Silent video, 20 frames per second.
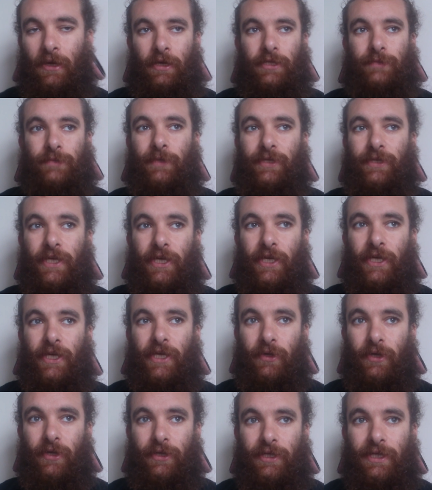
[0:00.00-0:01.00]
It's my day off
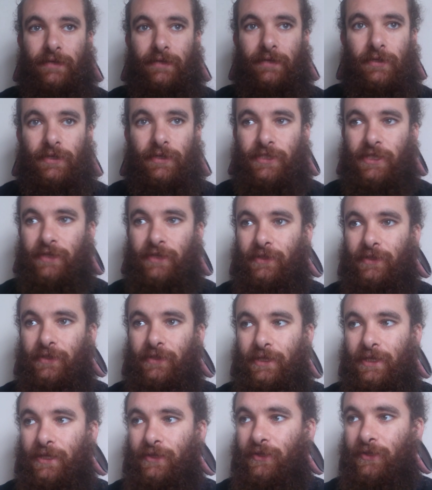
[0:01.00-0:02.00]
work and I have a lot of stuff I need
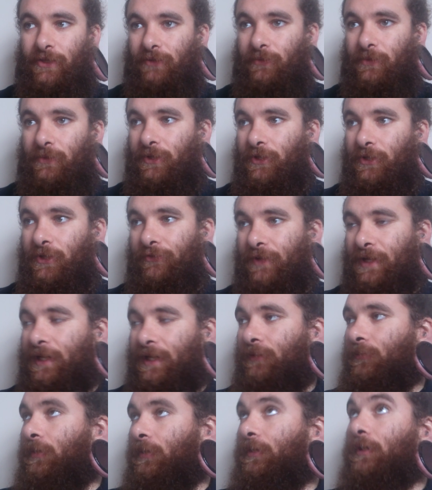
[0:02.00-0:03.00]
to get done with the new
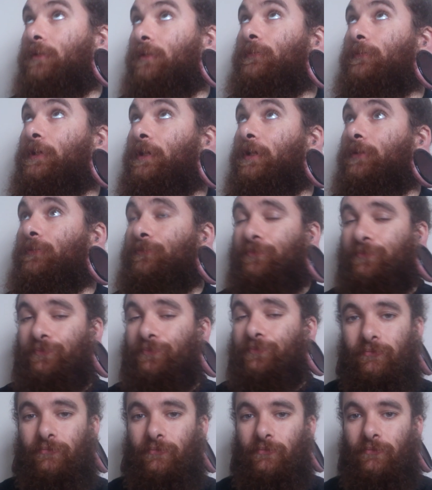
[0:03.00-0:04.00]
flat and whatnot, so
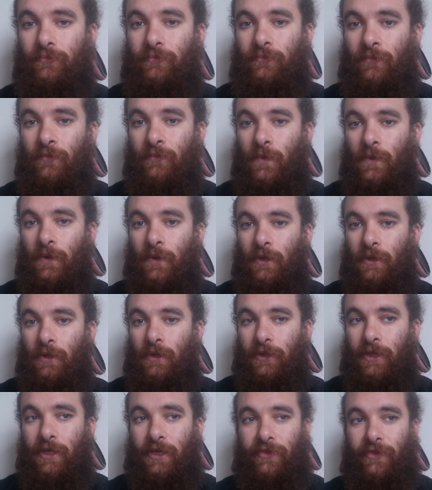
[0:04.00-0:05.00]

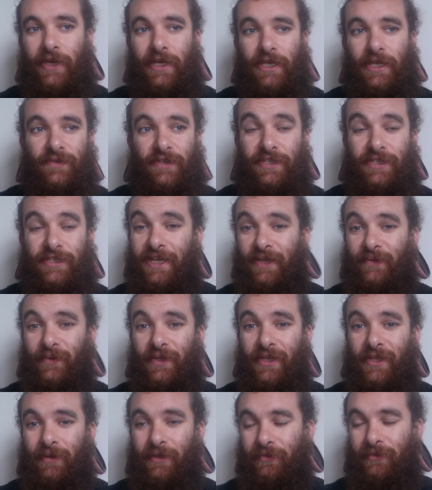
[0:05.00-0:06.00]
yeah, thanks for sticking
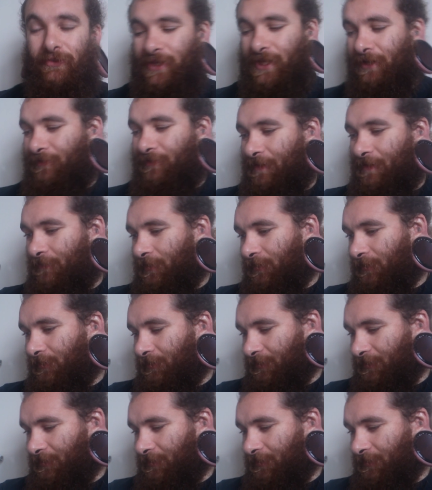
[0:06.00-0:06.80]
with me through that ramble,